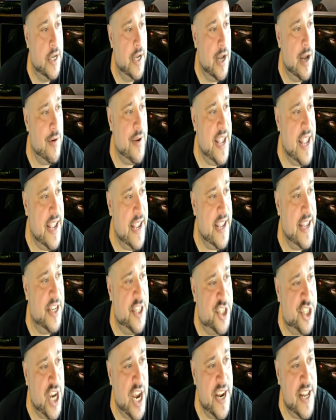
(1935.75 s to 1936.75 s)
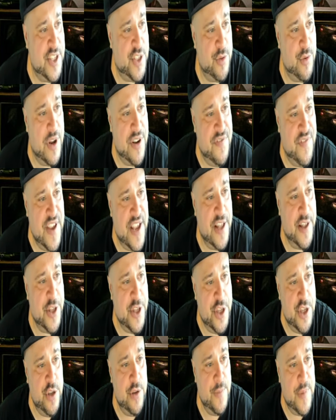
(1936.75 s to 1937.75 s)
Okay, China to unveil a
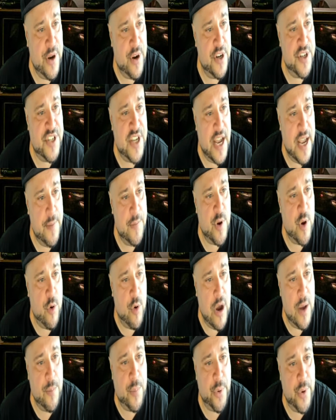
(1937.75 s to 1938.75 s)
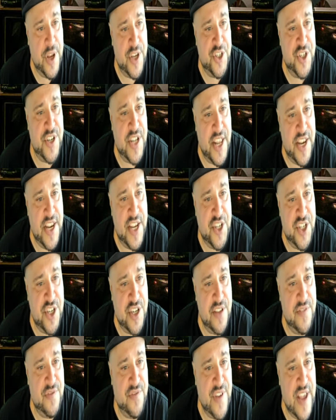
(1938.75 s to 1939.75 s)
new maritime cooperation
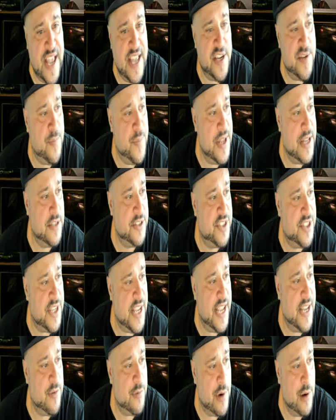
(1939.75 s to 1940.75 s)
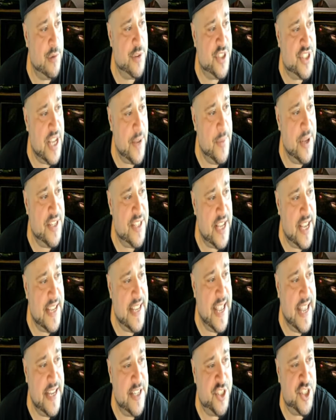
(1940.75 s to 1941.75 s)
initiative and Belt and Road Summit.
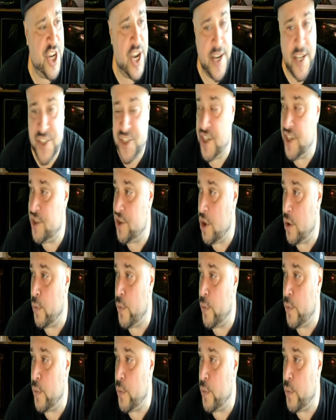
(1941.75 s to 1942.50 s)
Again, China's going to start